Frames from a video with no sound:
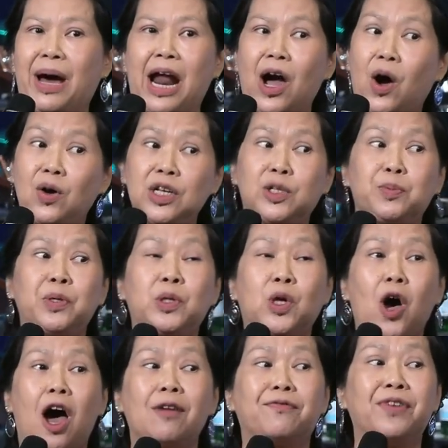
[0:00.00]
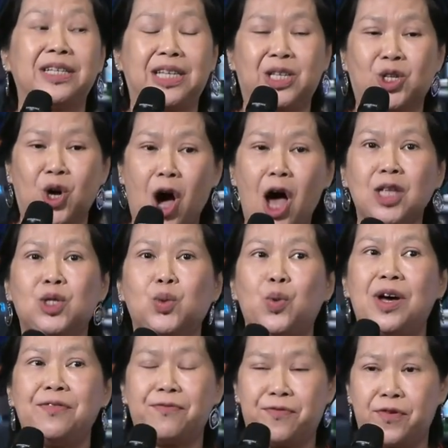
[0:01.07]
But I always put God first. It's God's
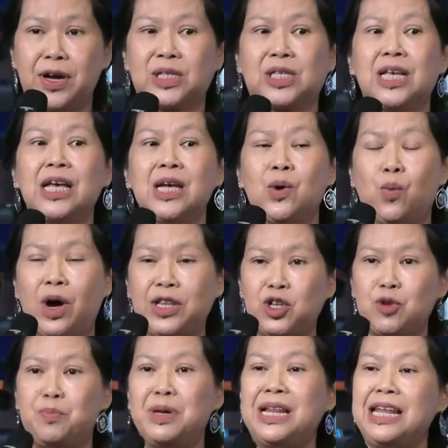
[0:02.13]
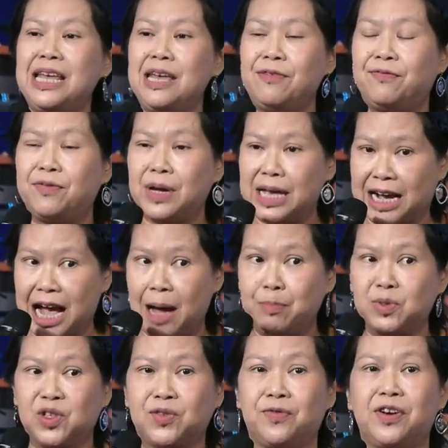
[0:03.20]
word first. What you believe, it
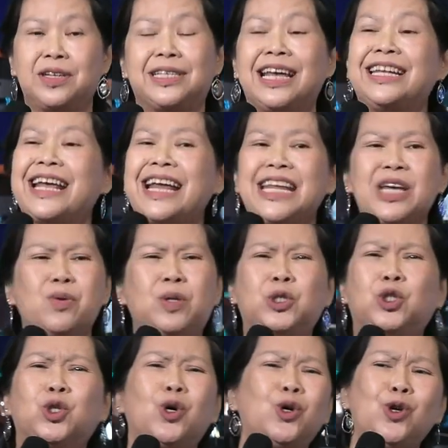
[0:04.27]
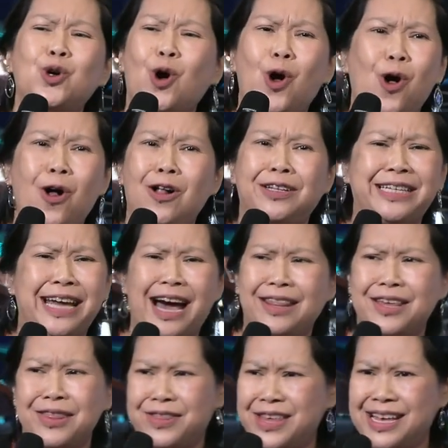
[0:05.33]
comes first. And then He will show you all the
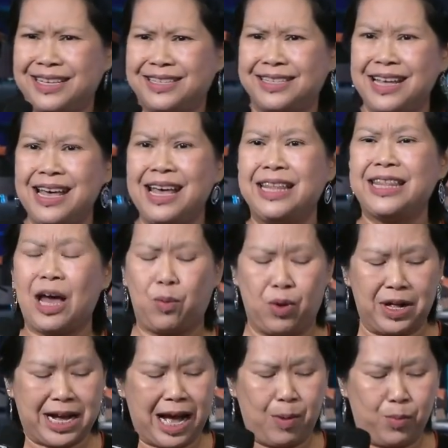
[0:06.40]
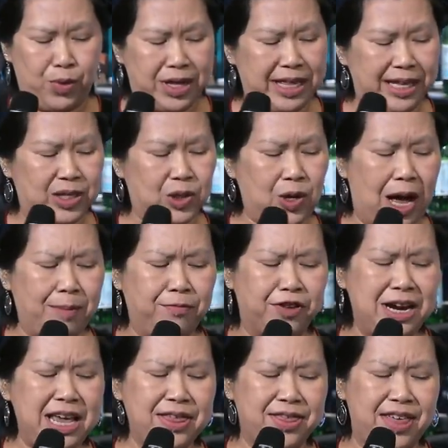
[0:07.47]
other things that will come with it. So I'm
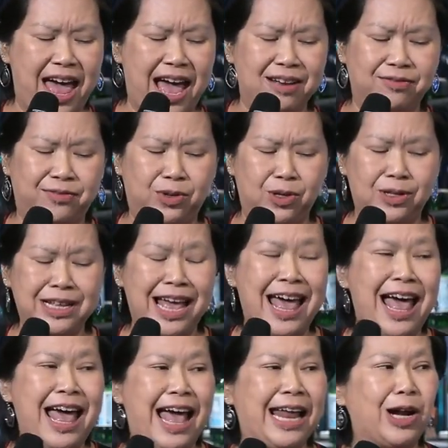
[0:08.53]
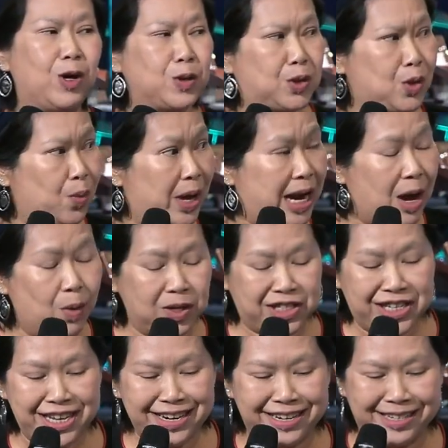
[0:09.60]
really thankful. And also, when I
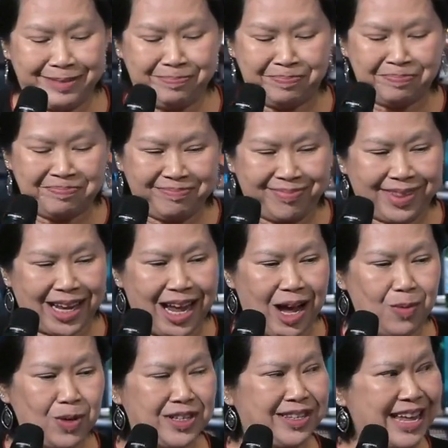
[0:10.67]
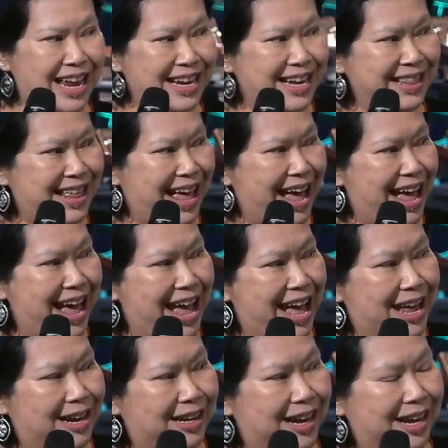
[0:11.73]
was here, I was standing there
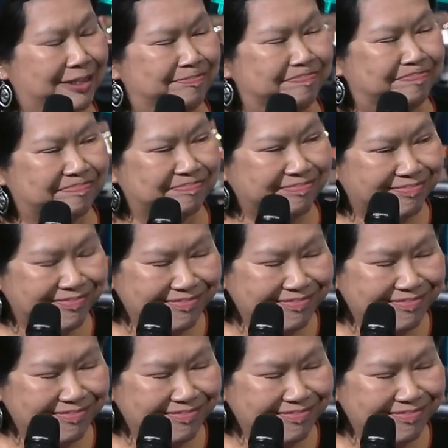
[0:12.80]
and, um,